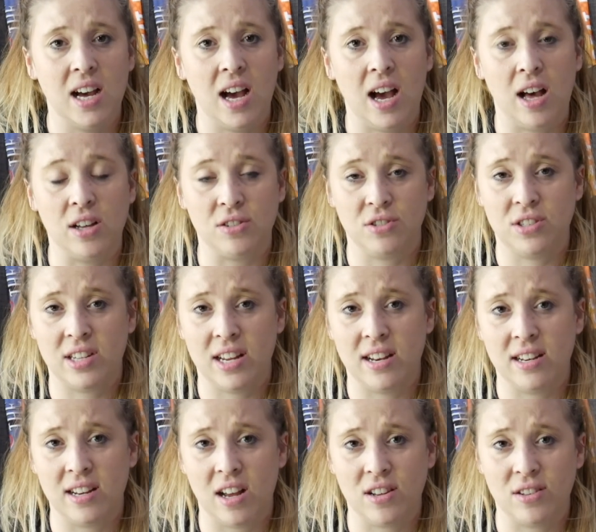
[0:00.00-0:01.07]
I
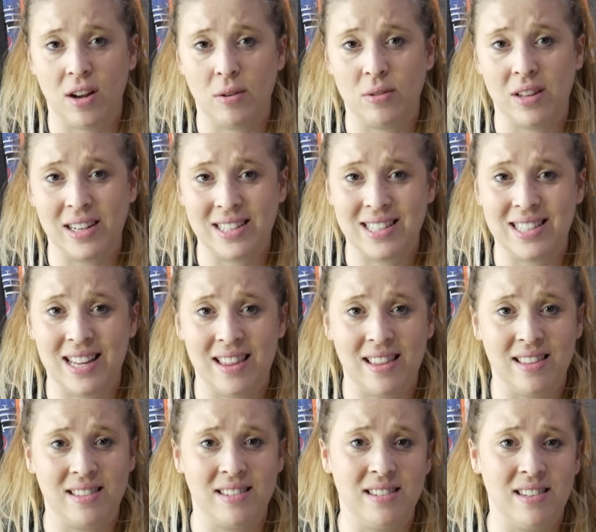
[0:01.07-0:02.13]
would like to
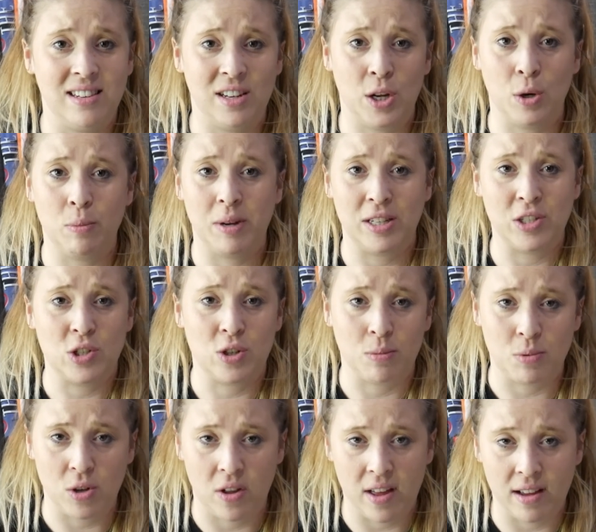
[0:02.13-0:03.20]
send, you know,
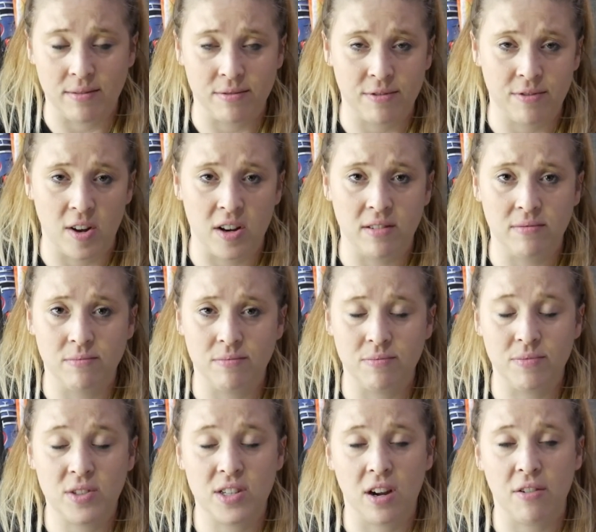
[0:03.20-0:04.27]
manuscript, all that fun
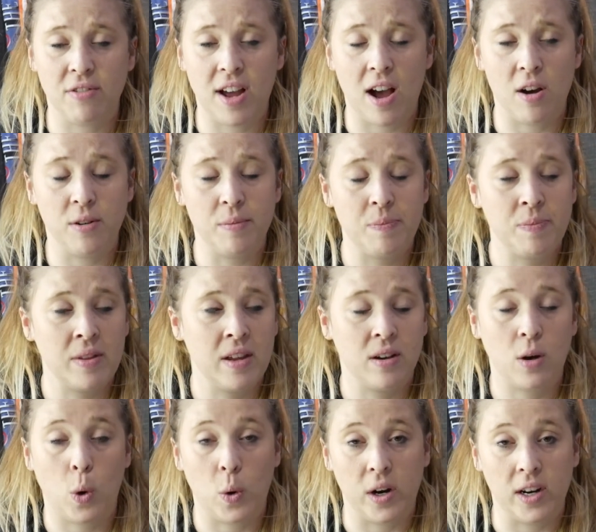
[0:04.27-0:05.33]
stuff out,
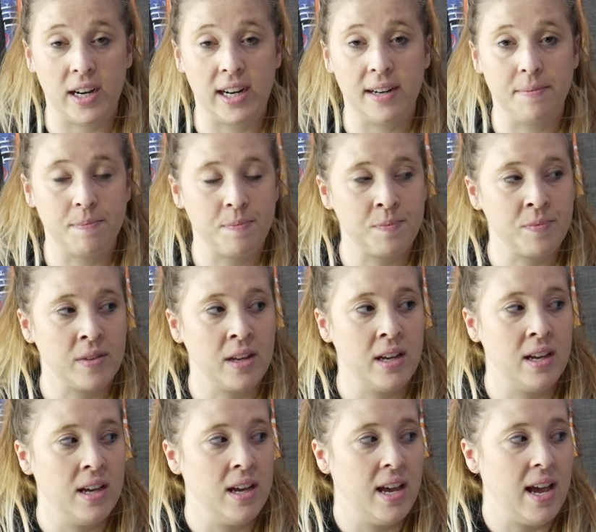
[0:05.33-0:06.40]
query,
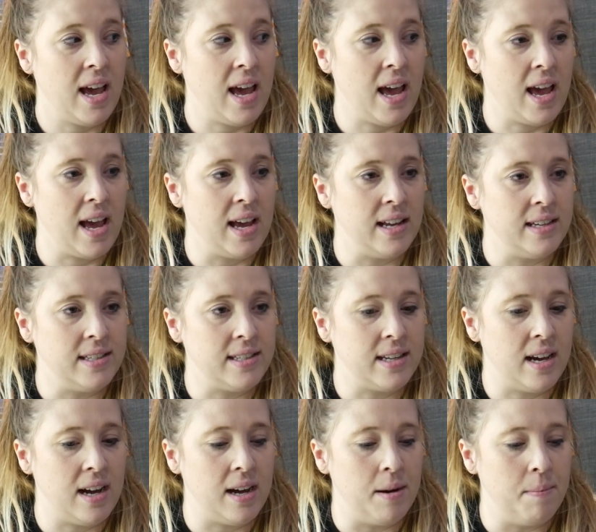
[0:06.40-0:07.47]
and
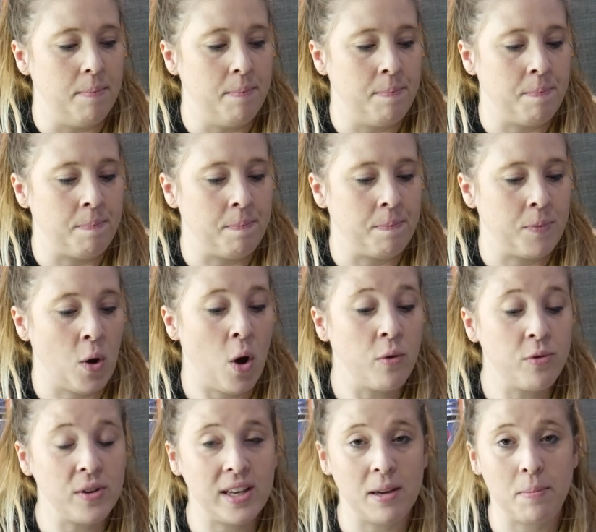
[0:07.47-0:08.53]

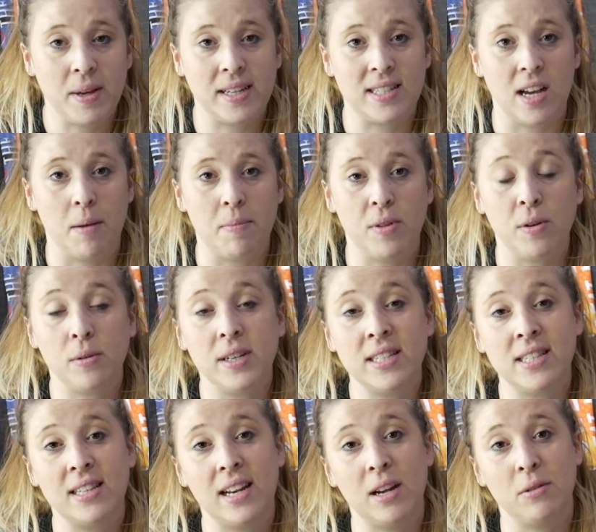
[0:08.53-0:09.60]
hopefully get picked up. And the
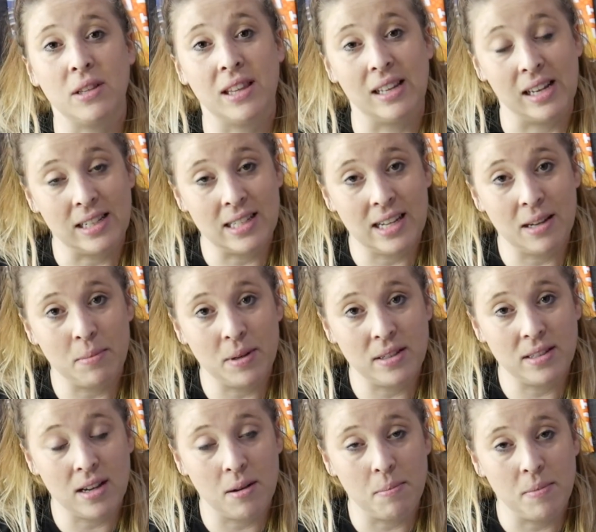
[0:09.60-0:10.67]
reason that I would like to get
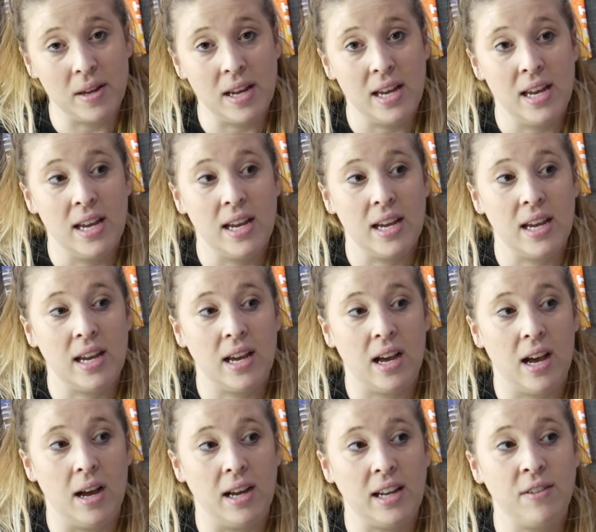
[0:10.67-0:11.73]
picked up,
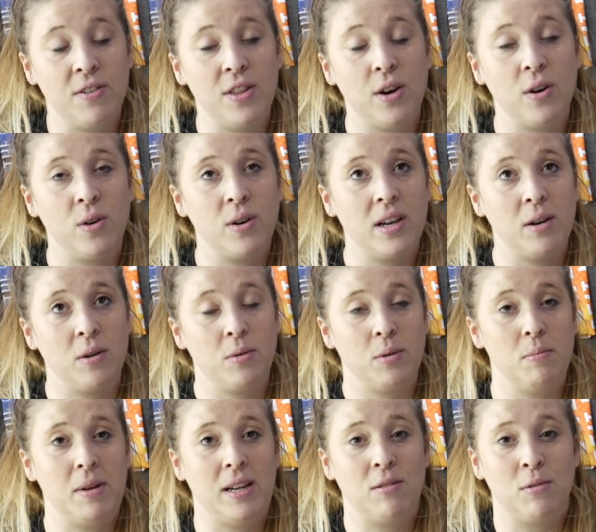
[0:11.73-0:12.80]
even though it
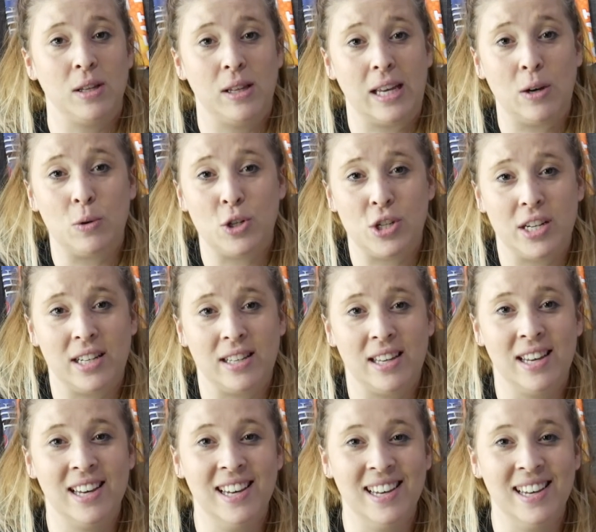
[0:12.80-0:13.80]
would mean relinquishing